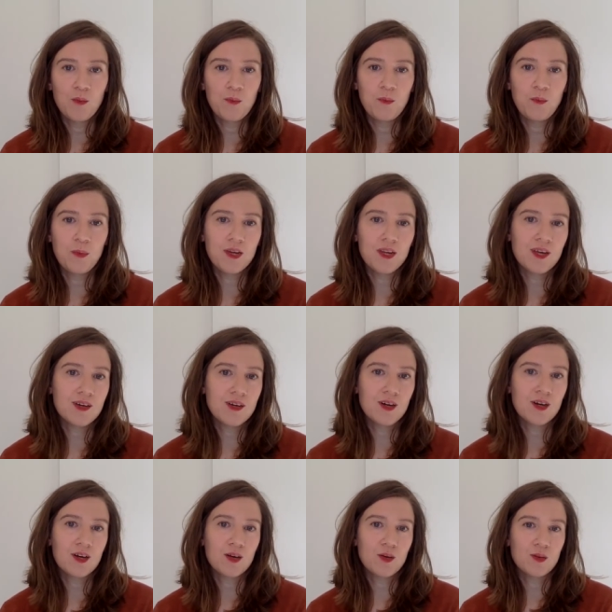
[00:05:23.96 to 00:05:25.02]
but here
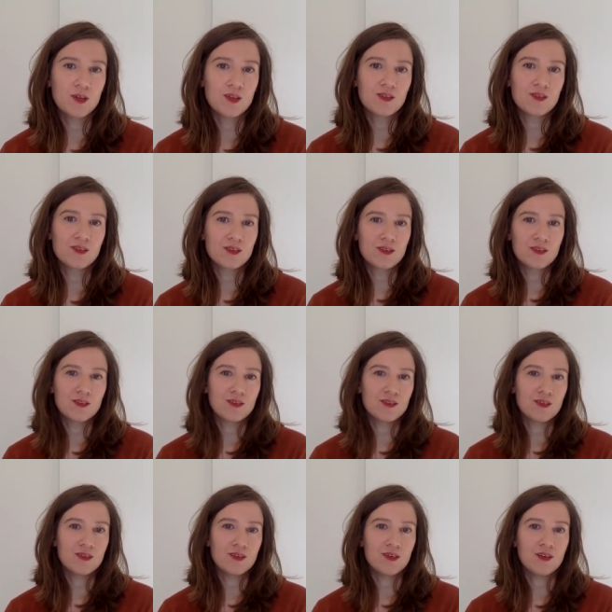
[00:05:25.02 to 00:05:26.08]
it was
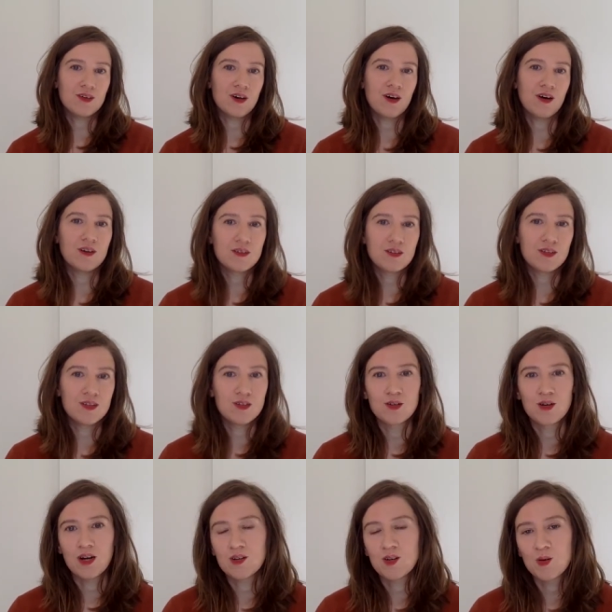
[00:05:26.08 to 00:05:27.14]
on you,
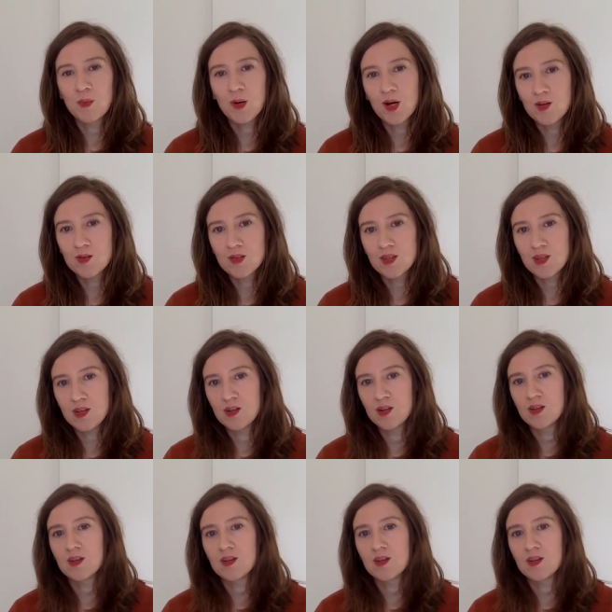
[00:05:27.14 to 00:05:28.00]
on your person.